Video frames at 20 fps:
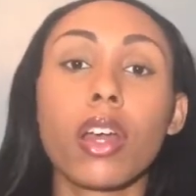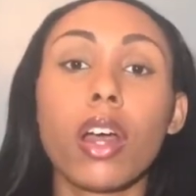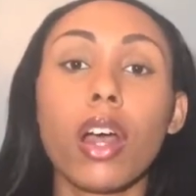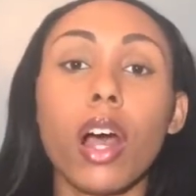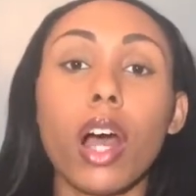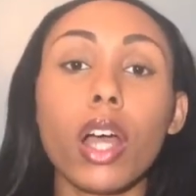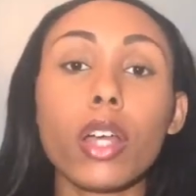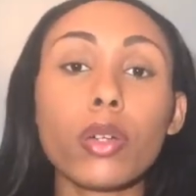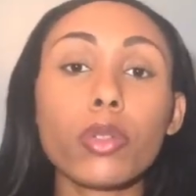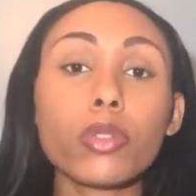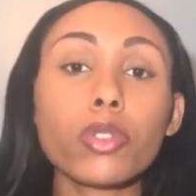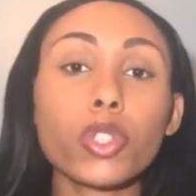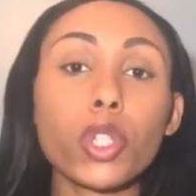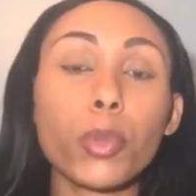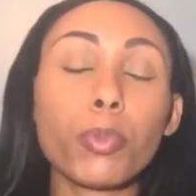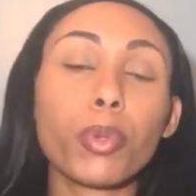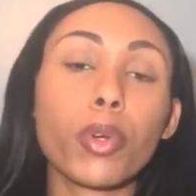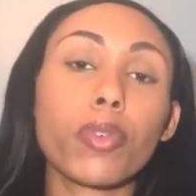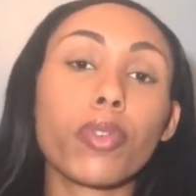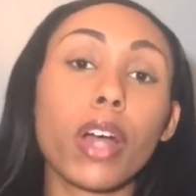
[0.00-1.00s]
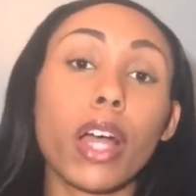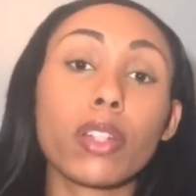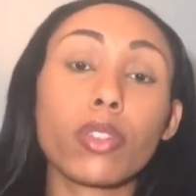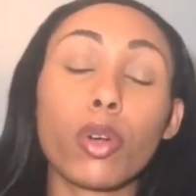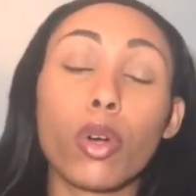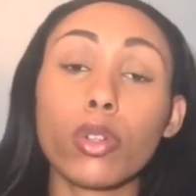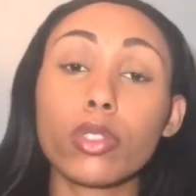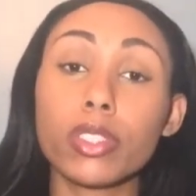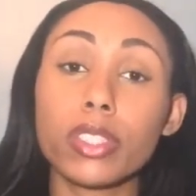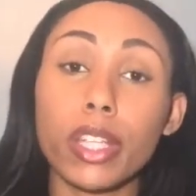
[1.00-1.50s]
I also provide
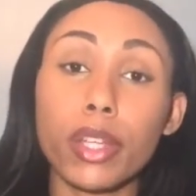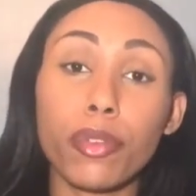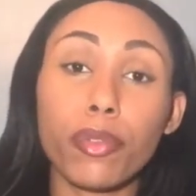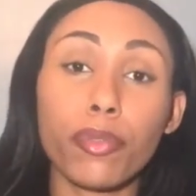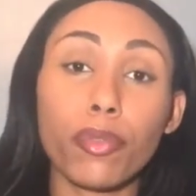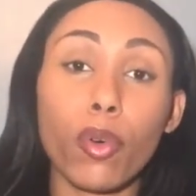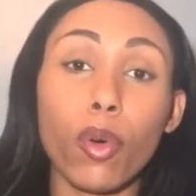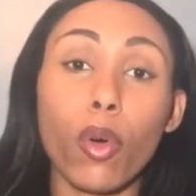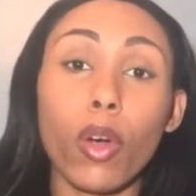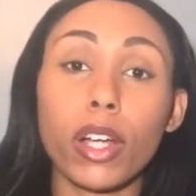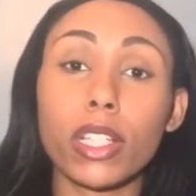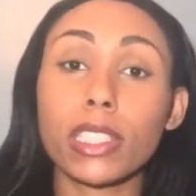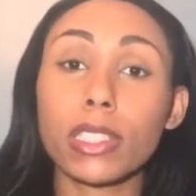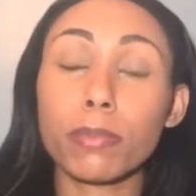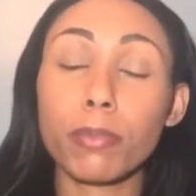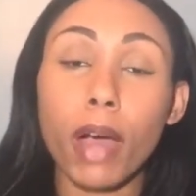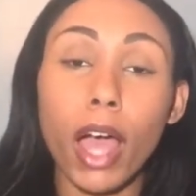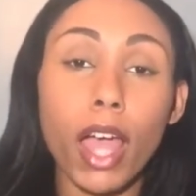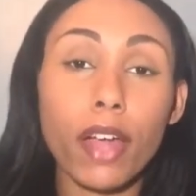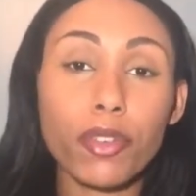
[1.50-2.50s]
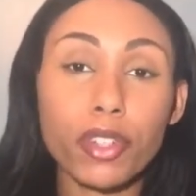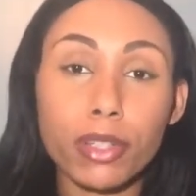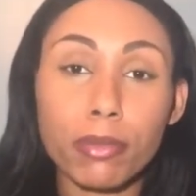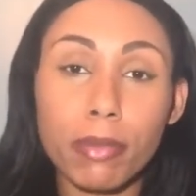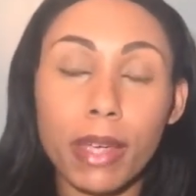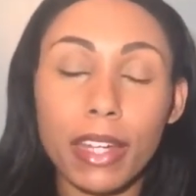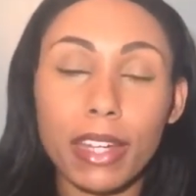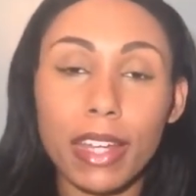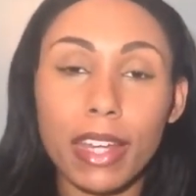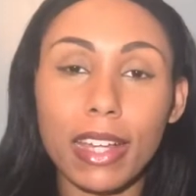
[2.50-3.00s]
content for aspiring
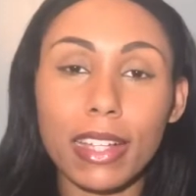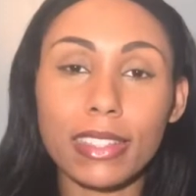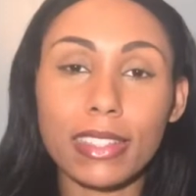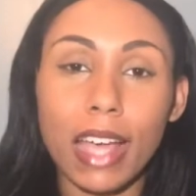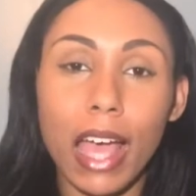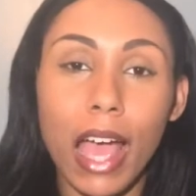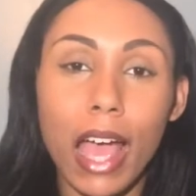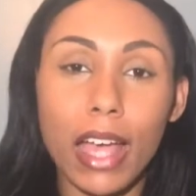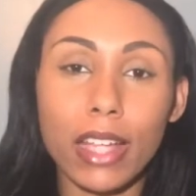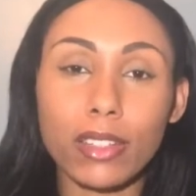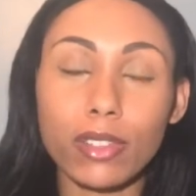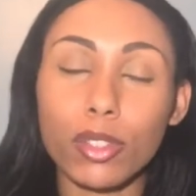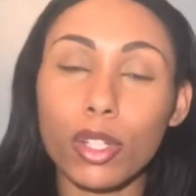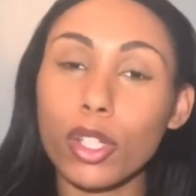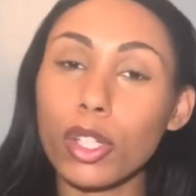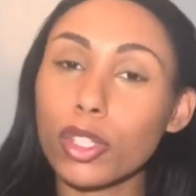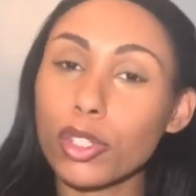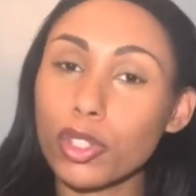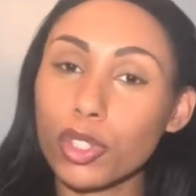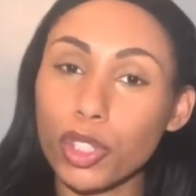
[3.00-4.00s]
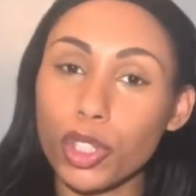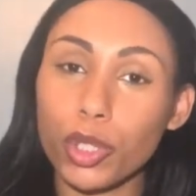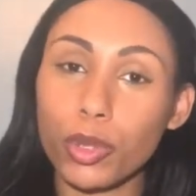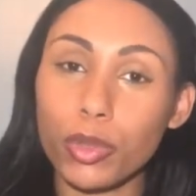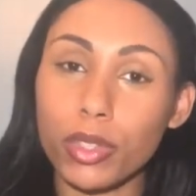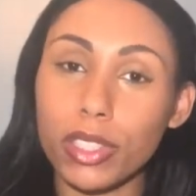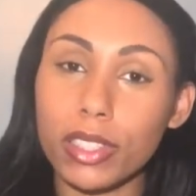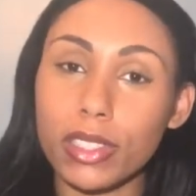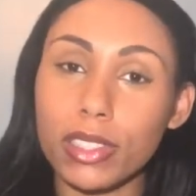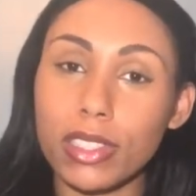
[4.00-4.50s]
medics and
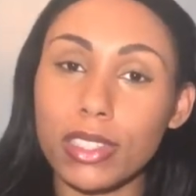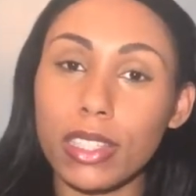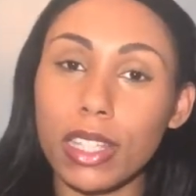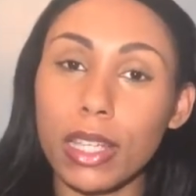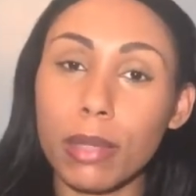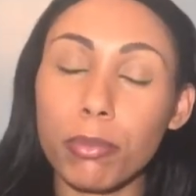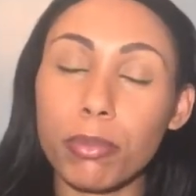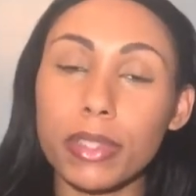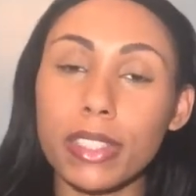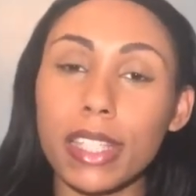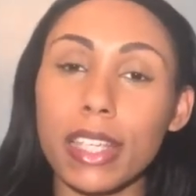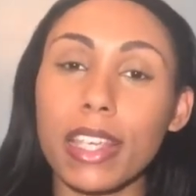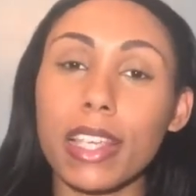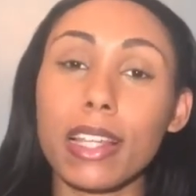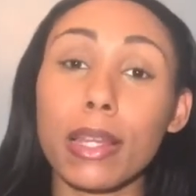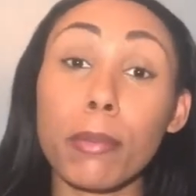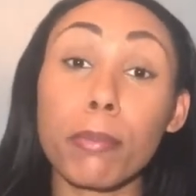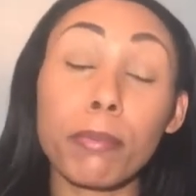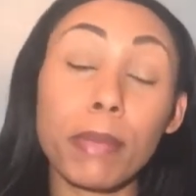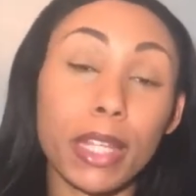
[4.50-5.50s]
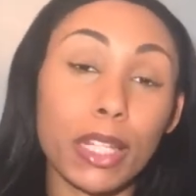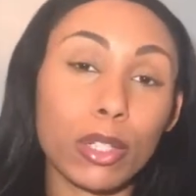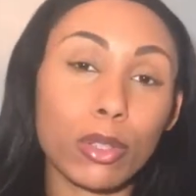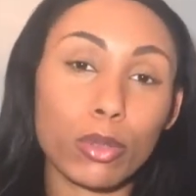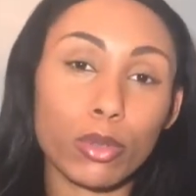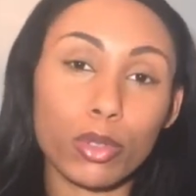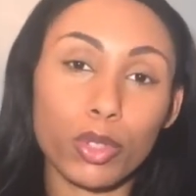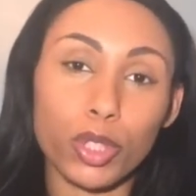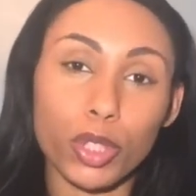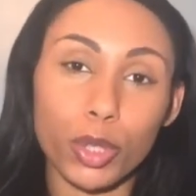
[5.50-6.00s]
students, in particular
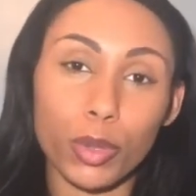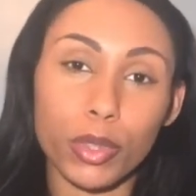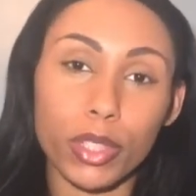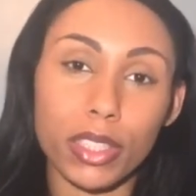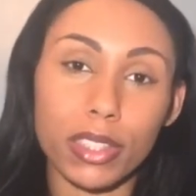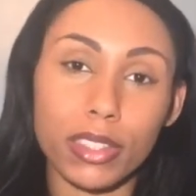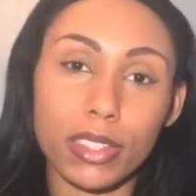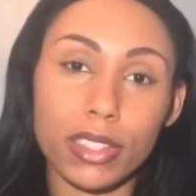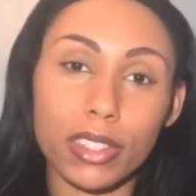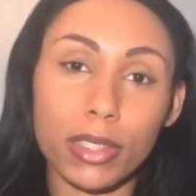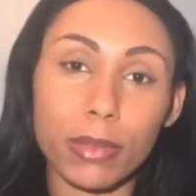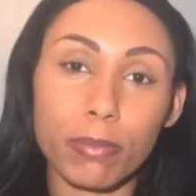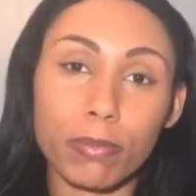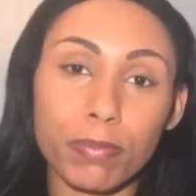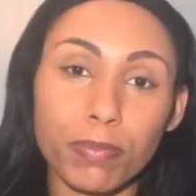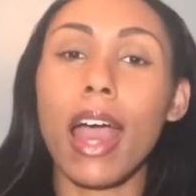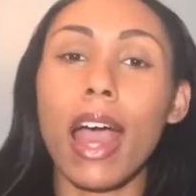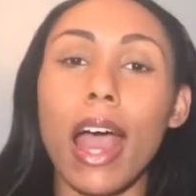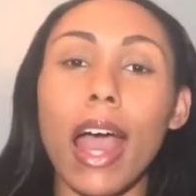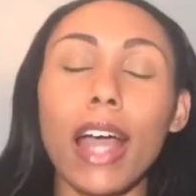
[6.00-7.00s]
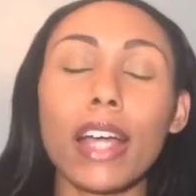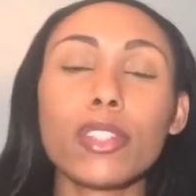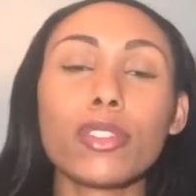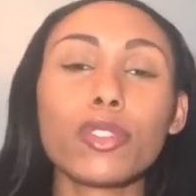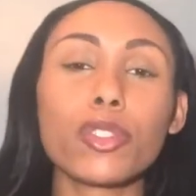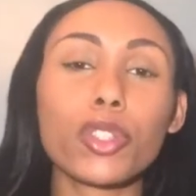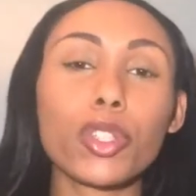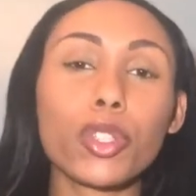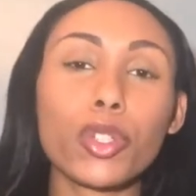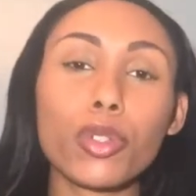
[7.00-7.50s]
medical students.
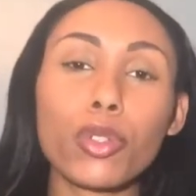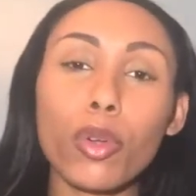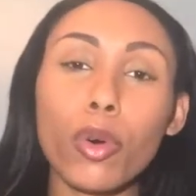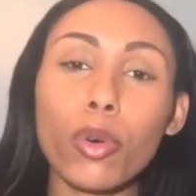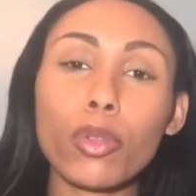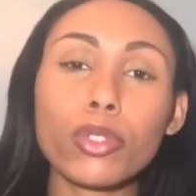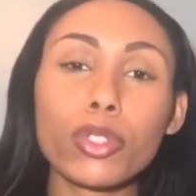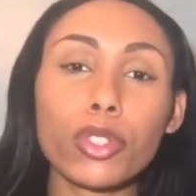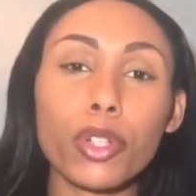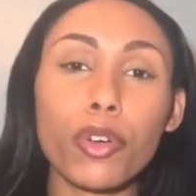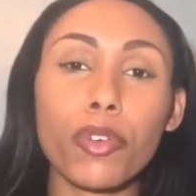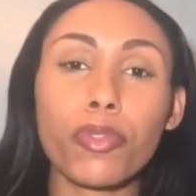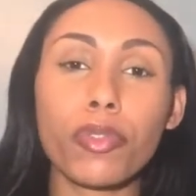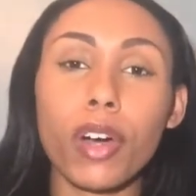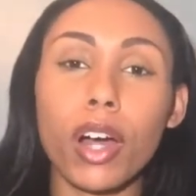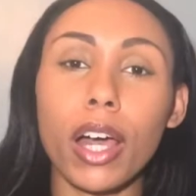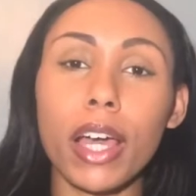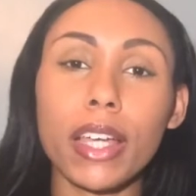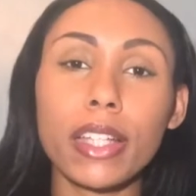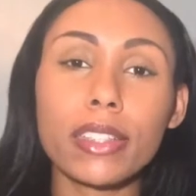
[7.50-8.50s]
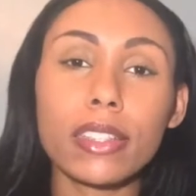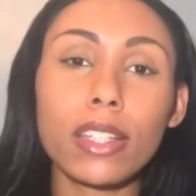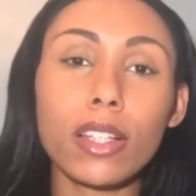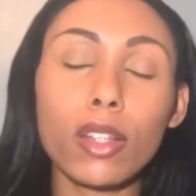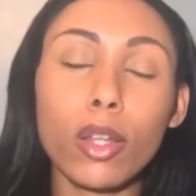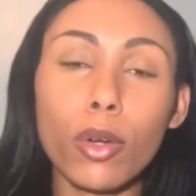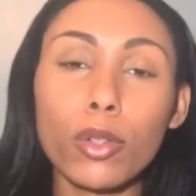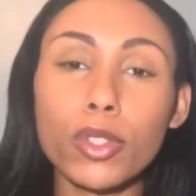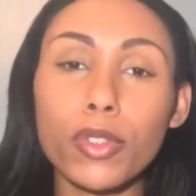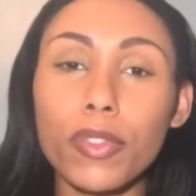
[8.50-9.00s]
And you'll also find
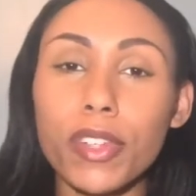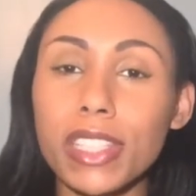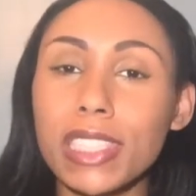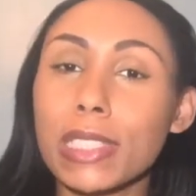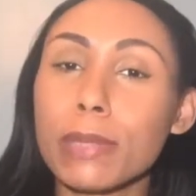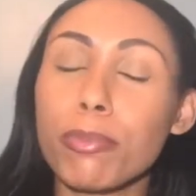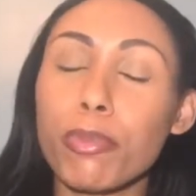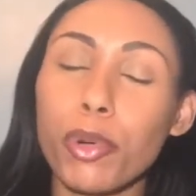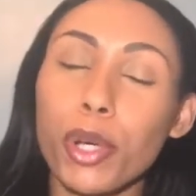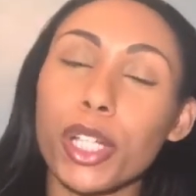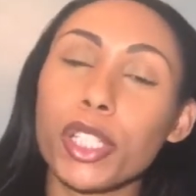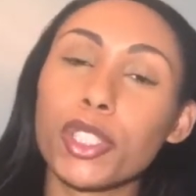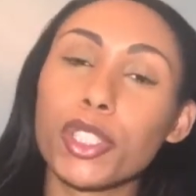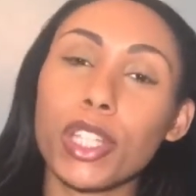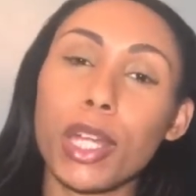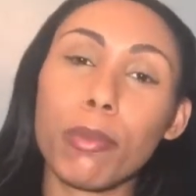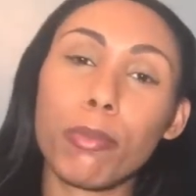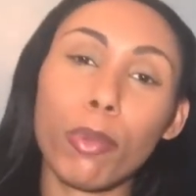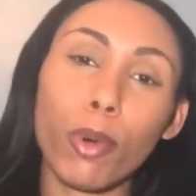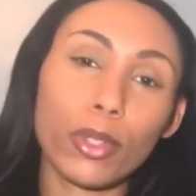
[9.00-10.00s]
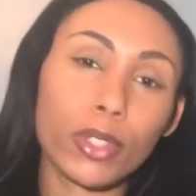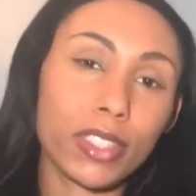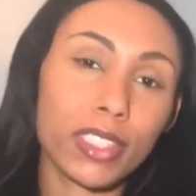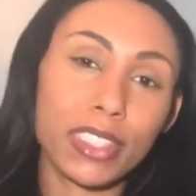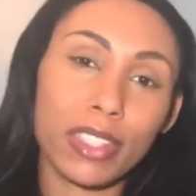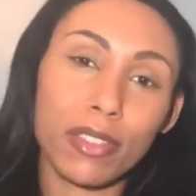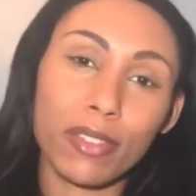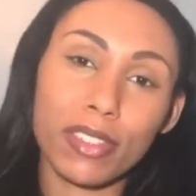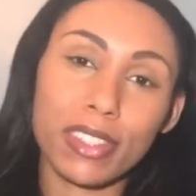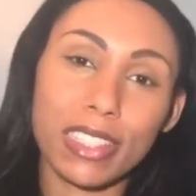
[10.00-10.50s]
loads of inspiration and
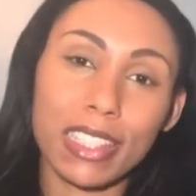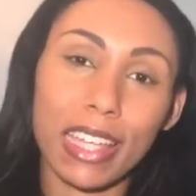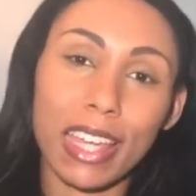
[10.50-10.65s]
positivity